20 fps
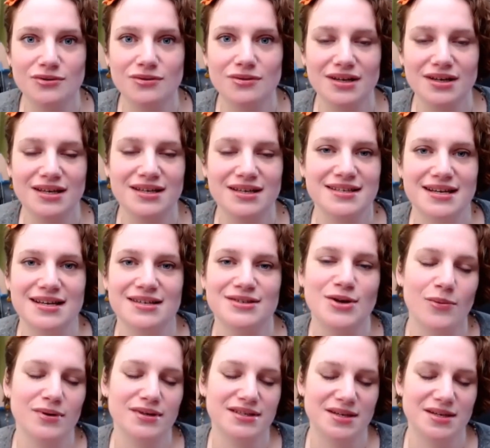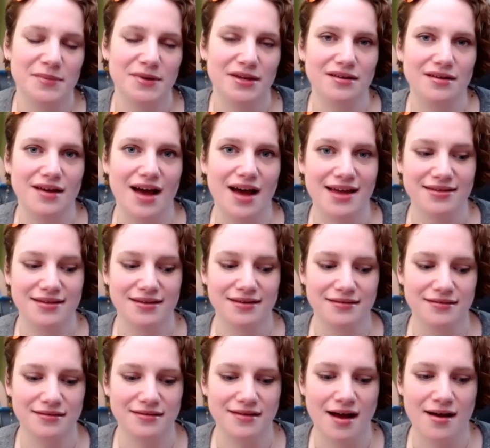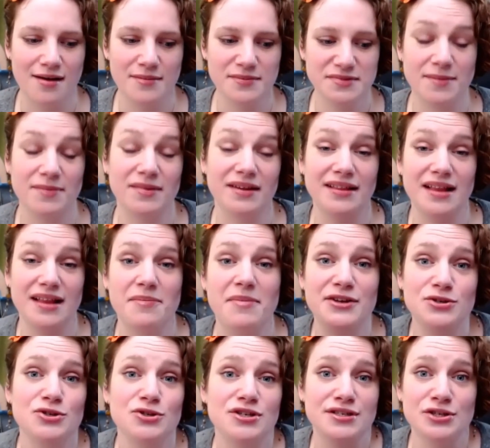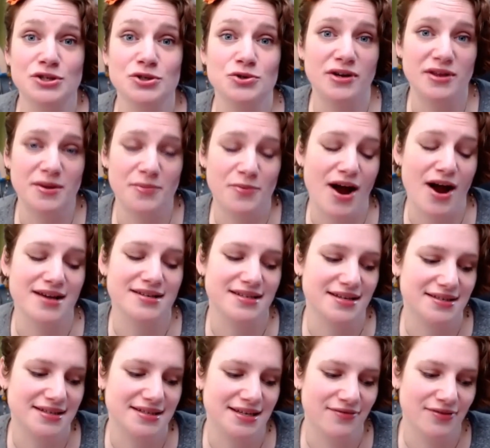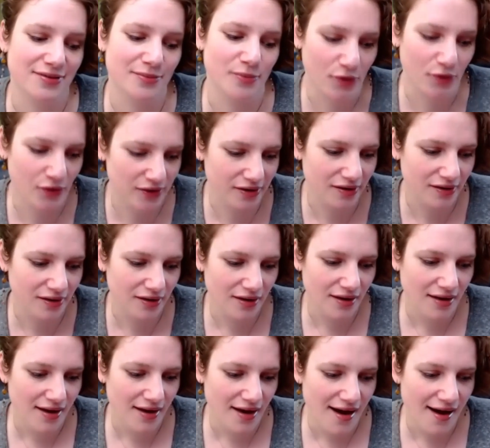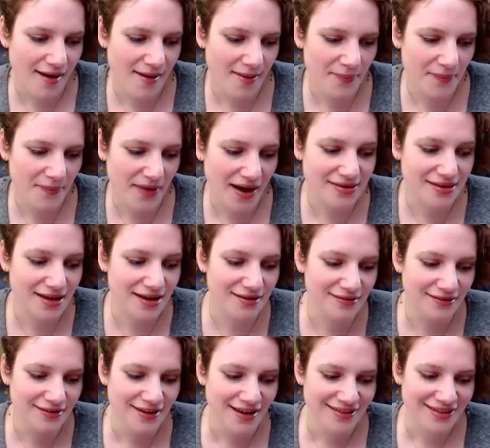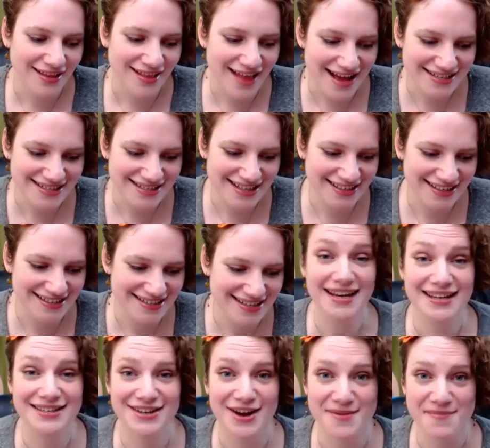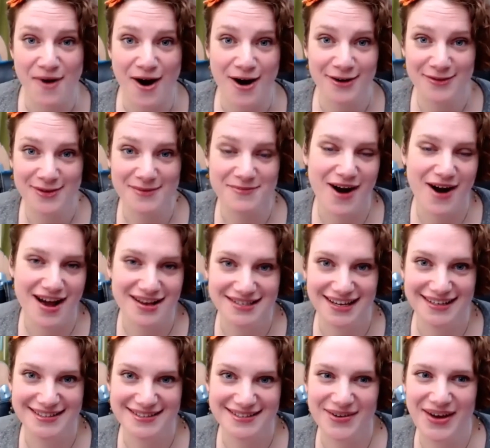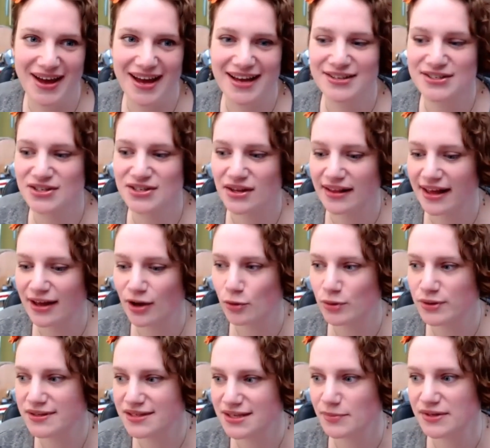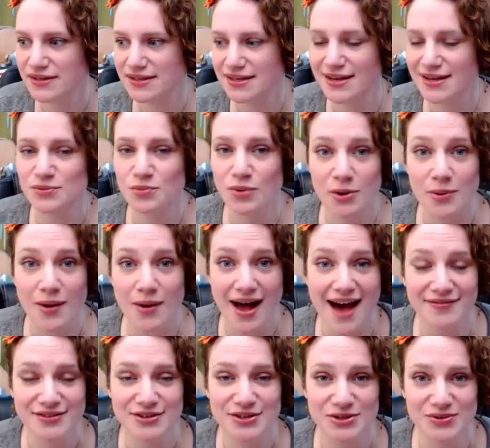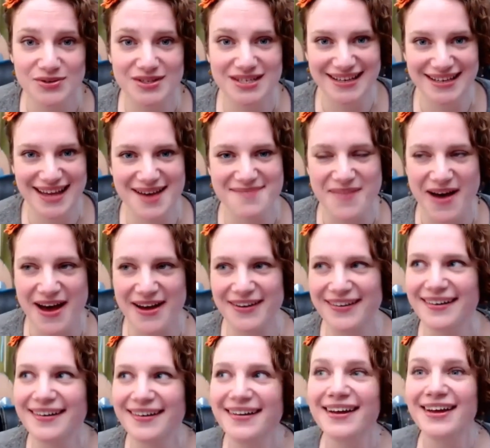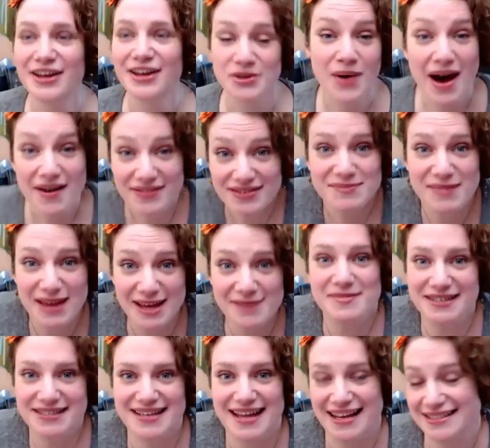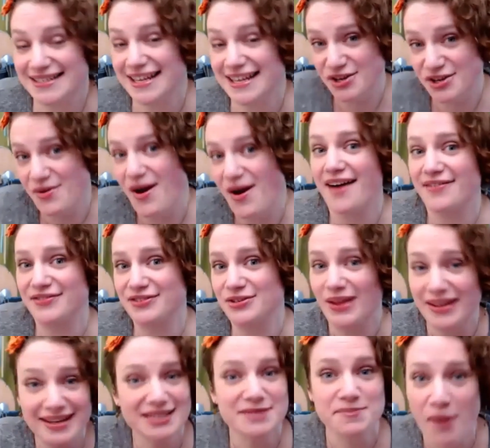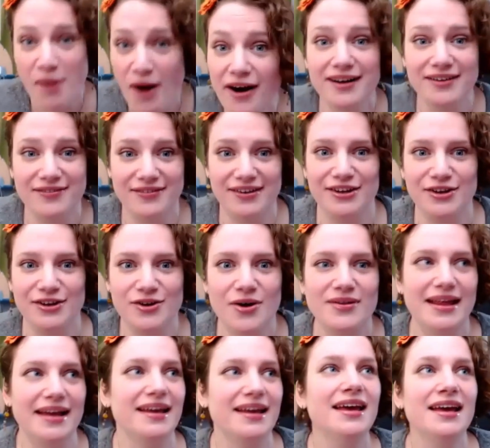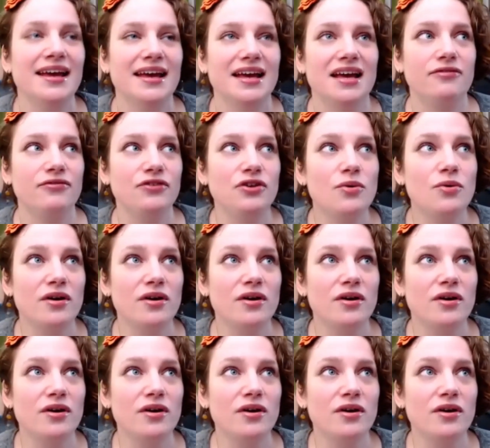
is going to be, I think, something that makes you just enjoy the process even more. And then the last thing is that mistakes are part of the process. Okay. So like when someone says, what do I have to do to get better? You have to make mistakes. Like you have to, like, it's part of it. You know, like